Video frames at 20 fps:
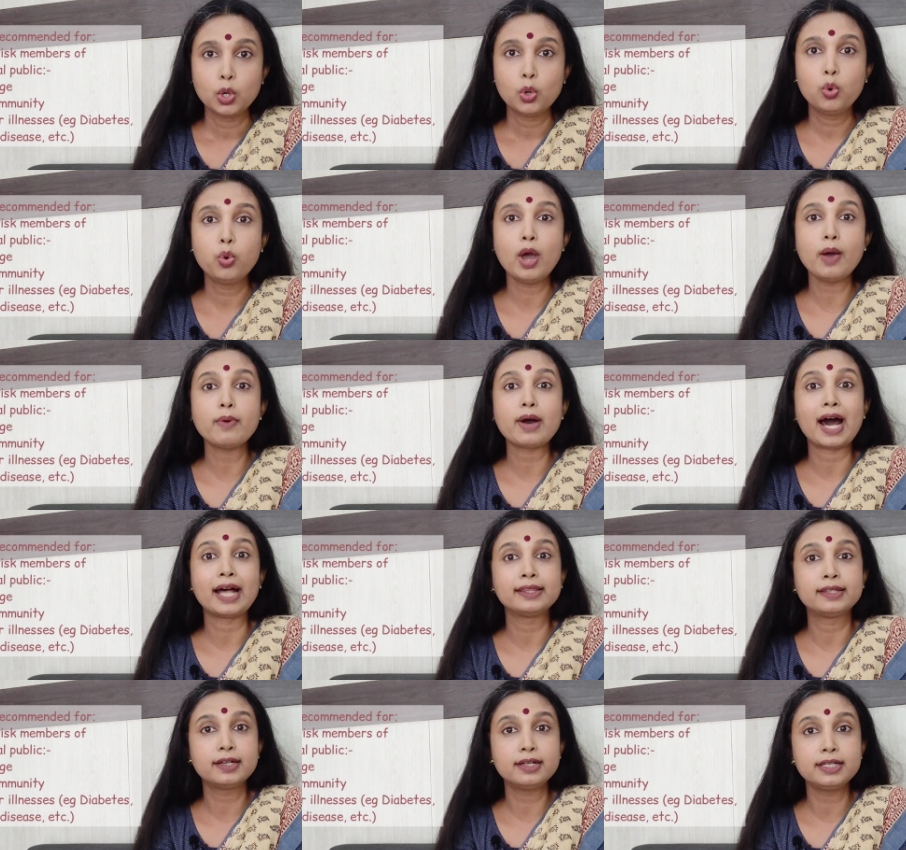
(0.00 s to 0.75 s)
who have
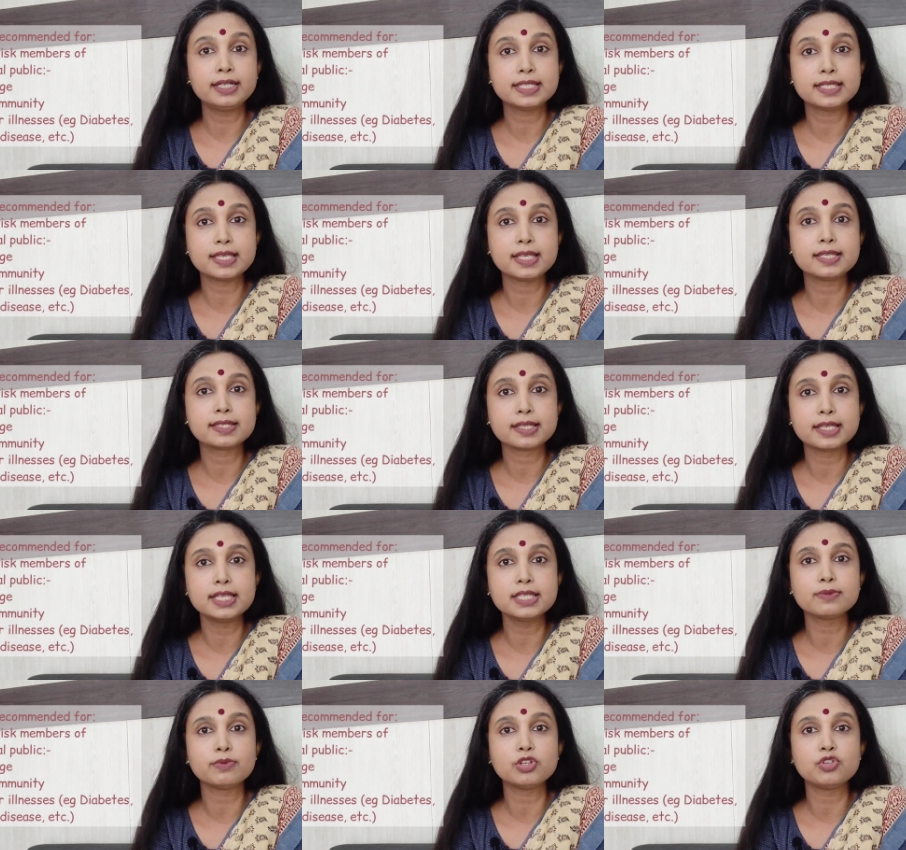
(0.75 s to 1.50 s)
other
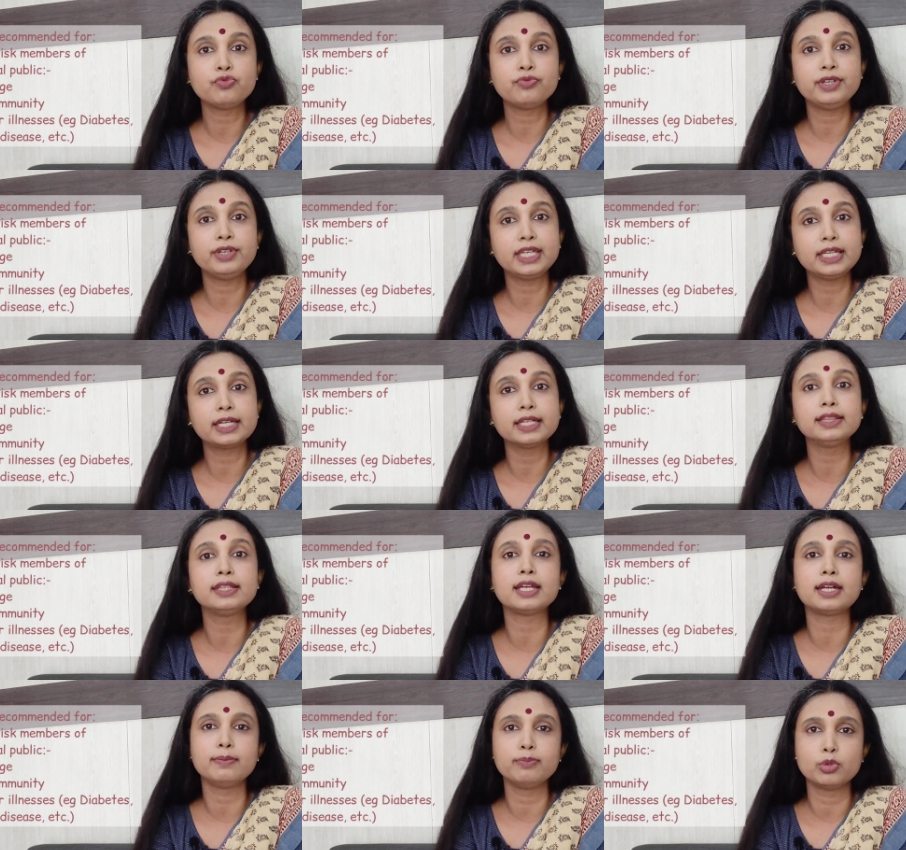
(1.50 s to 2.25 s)
diseases which
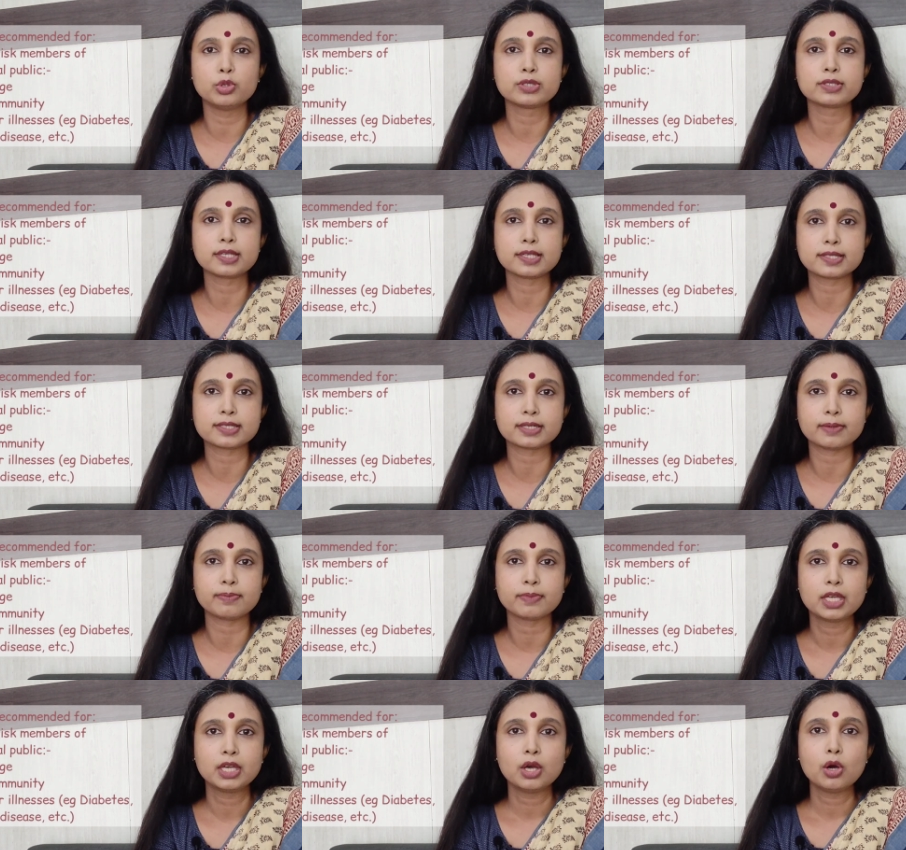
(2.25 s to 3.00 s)
weaken their immune
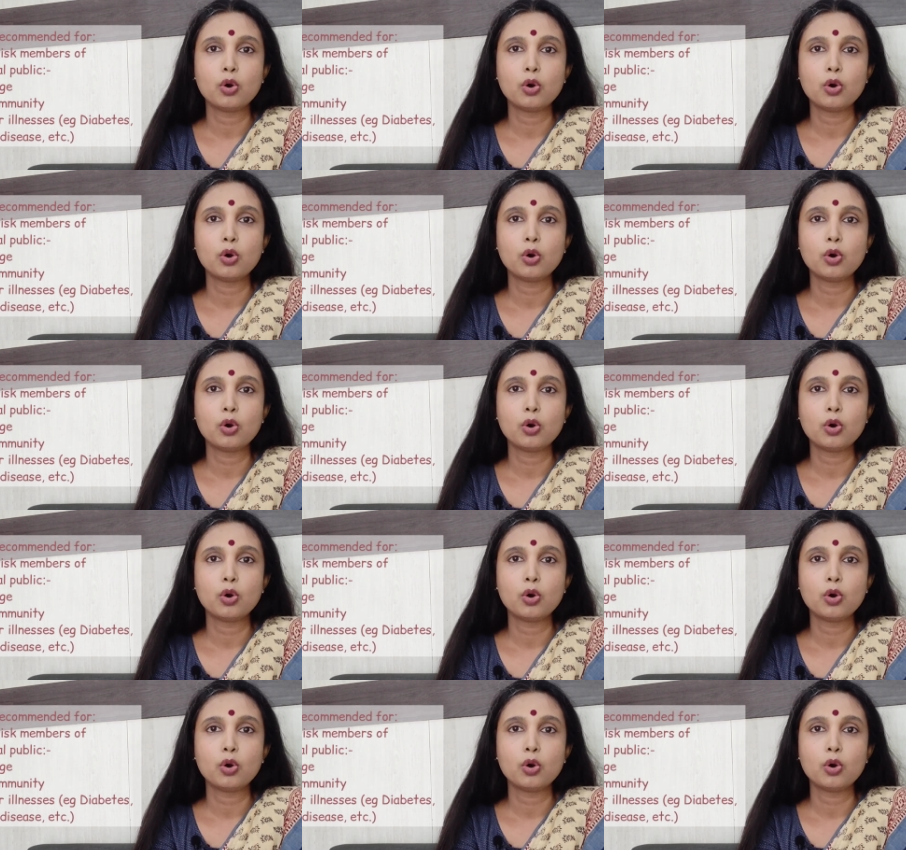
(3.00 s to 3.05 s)
system,